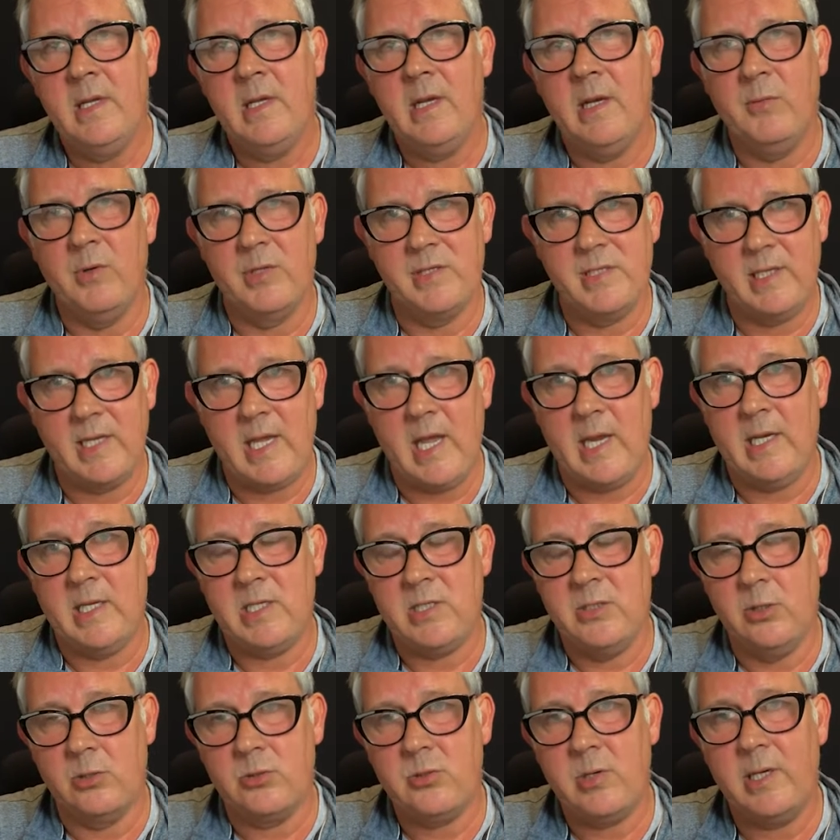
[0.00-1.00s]
And once again,
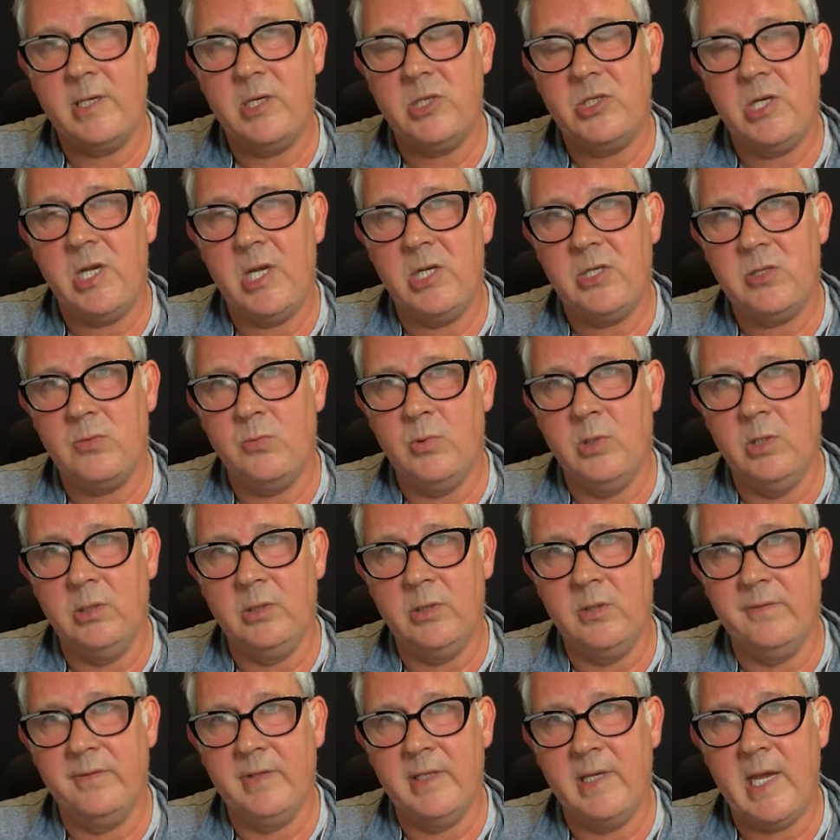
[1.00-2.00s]
it's not trying to change the world
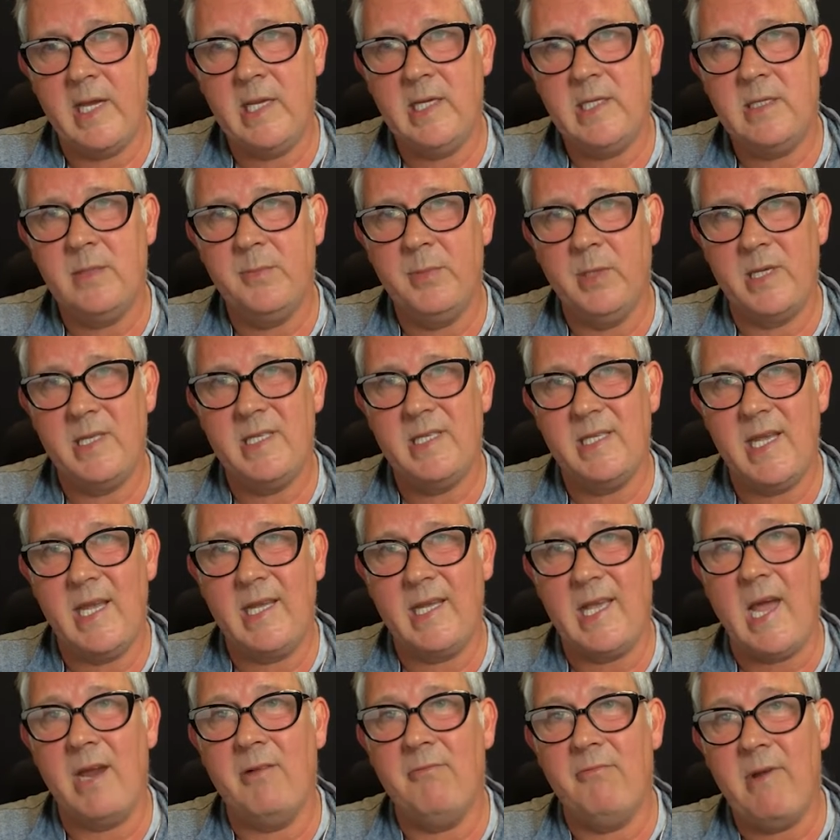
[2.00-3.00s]
overnight, but it's
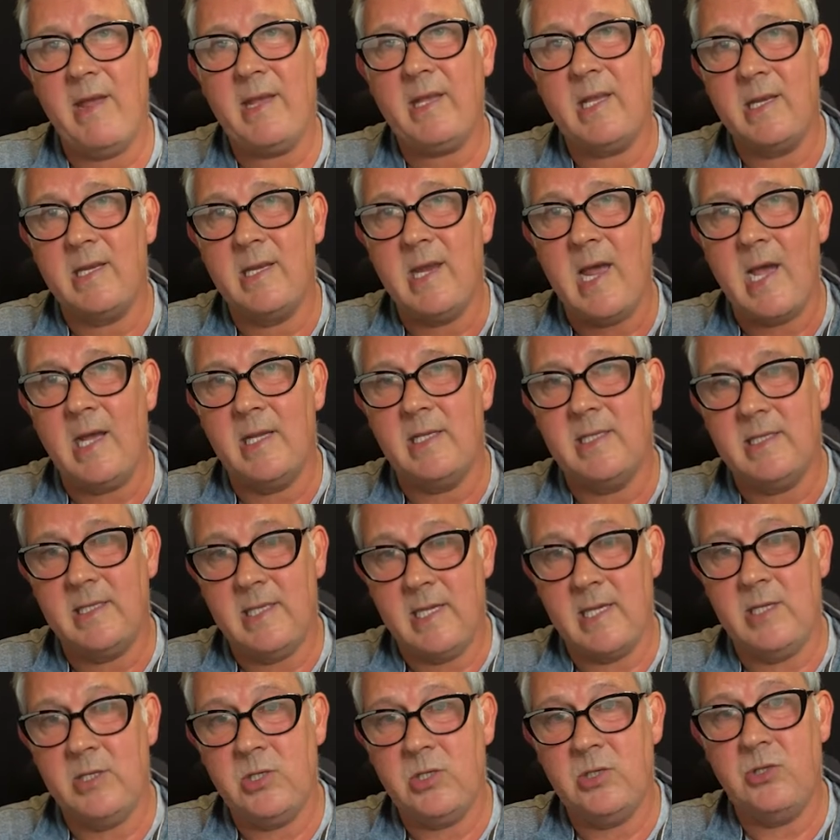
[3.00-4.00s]
saying I recognise
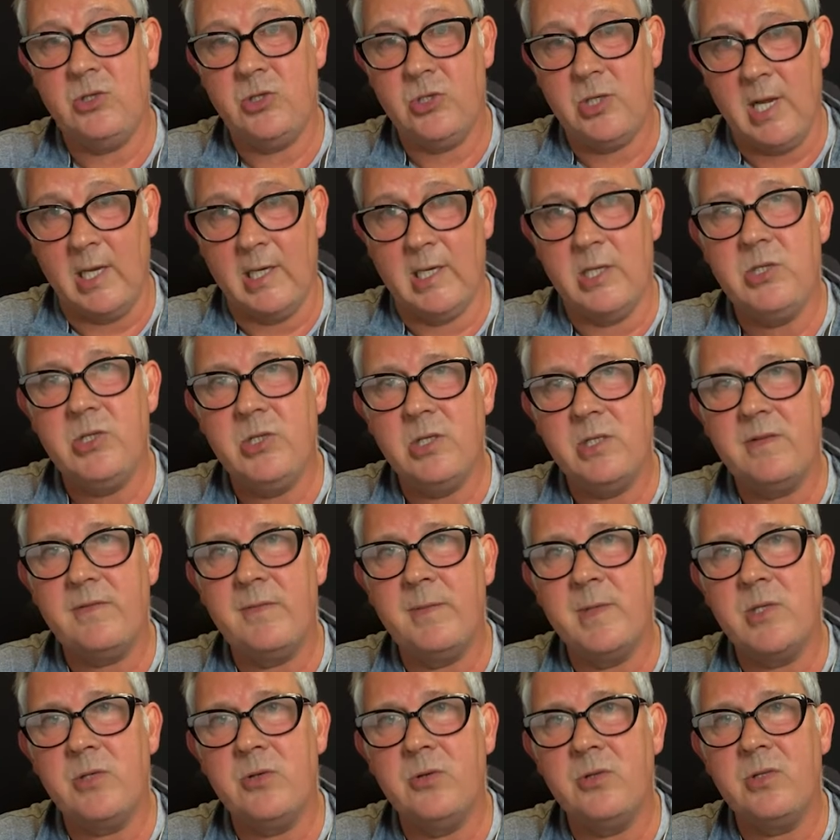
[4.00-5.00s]
these challenges
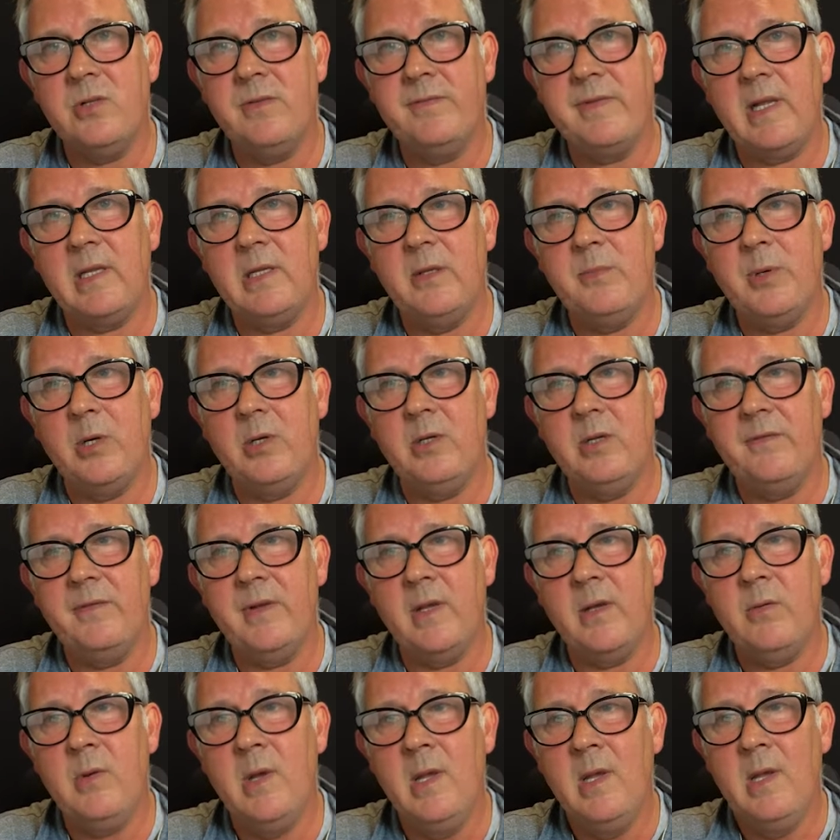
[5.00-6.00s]
from a social value point of
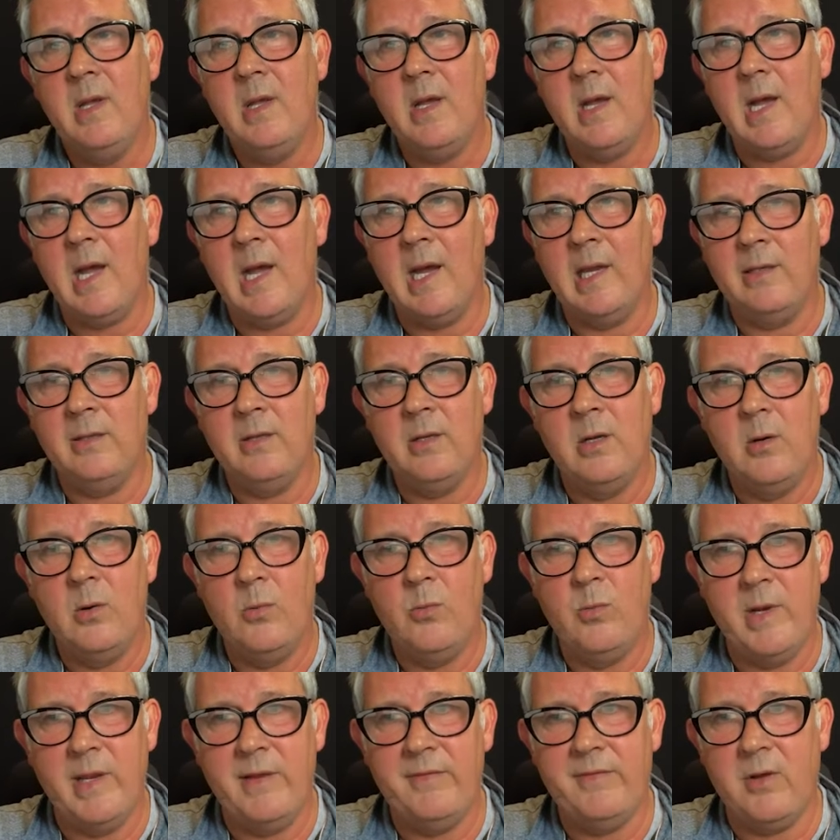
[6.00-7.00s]
view, and
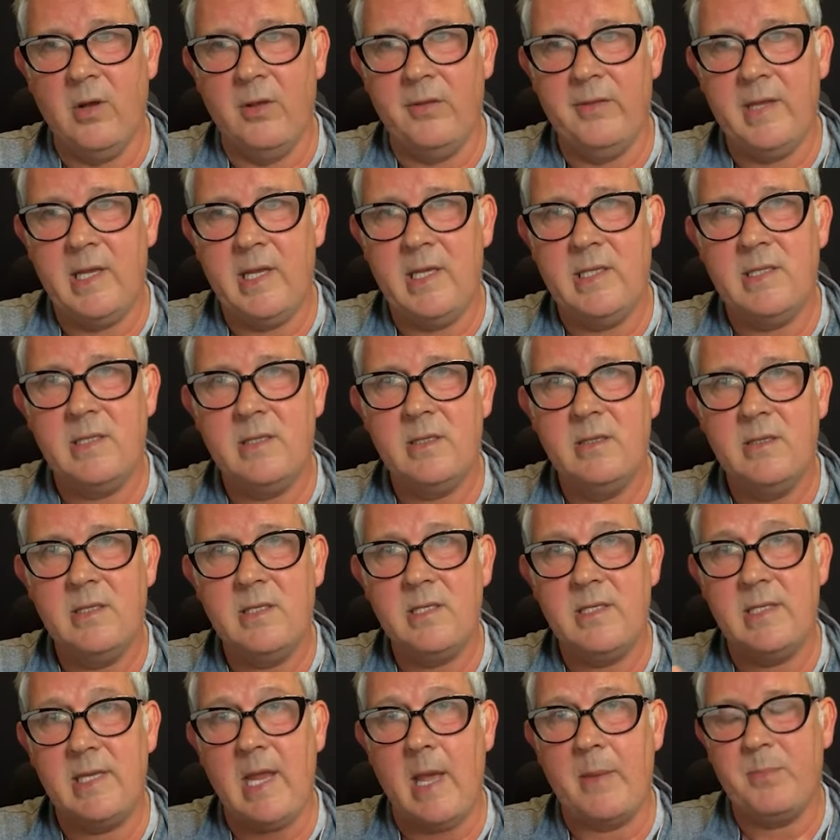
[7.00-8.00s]
we've got these
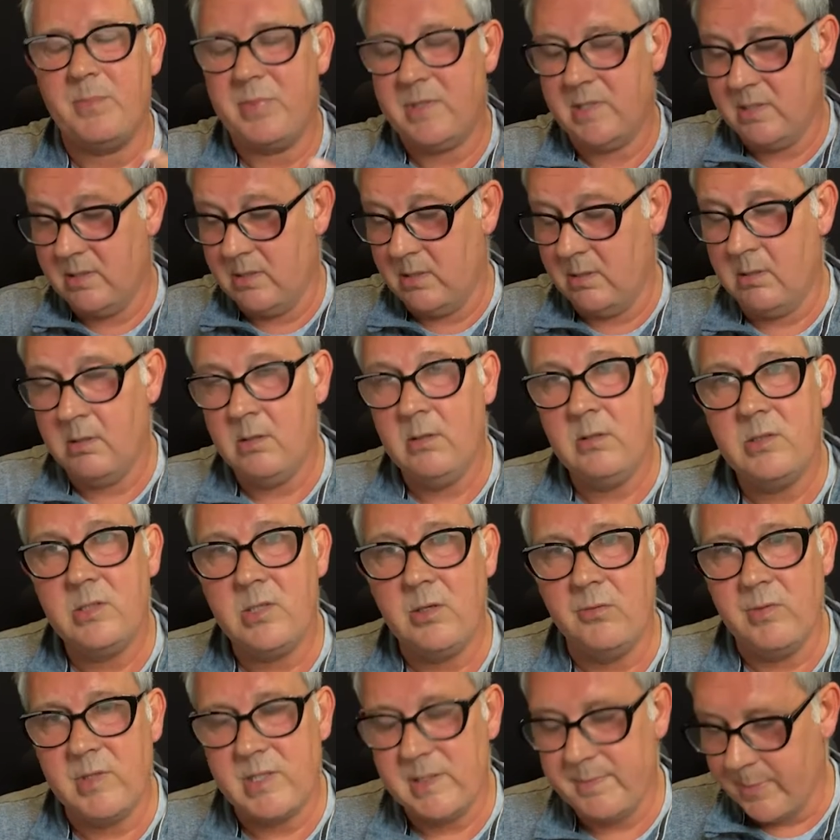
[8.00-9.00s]
steps to
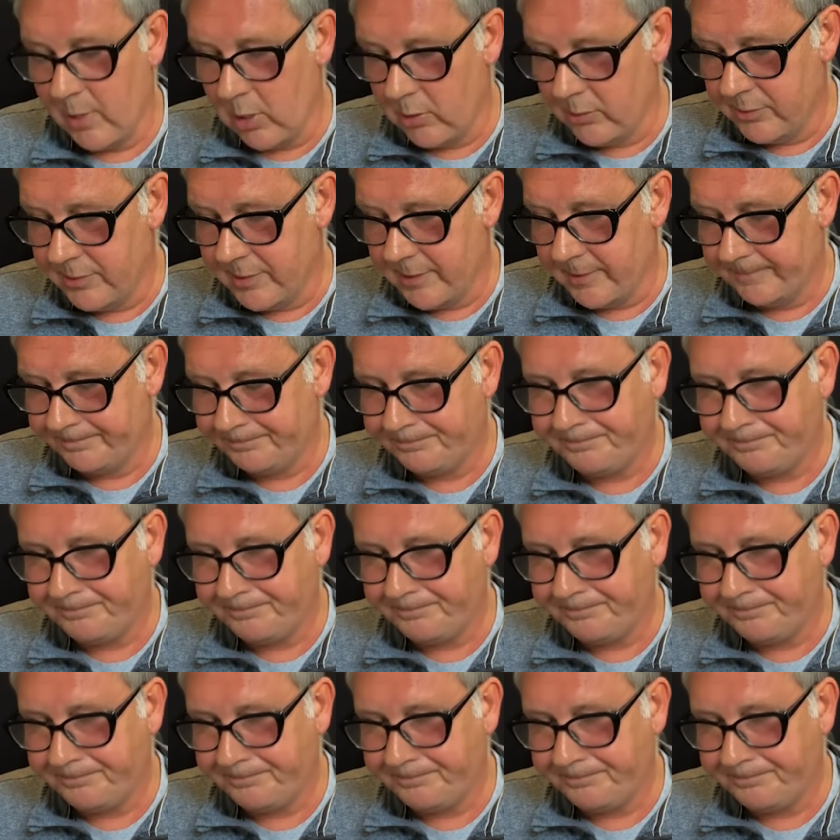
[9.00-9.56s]
respond.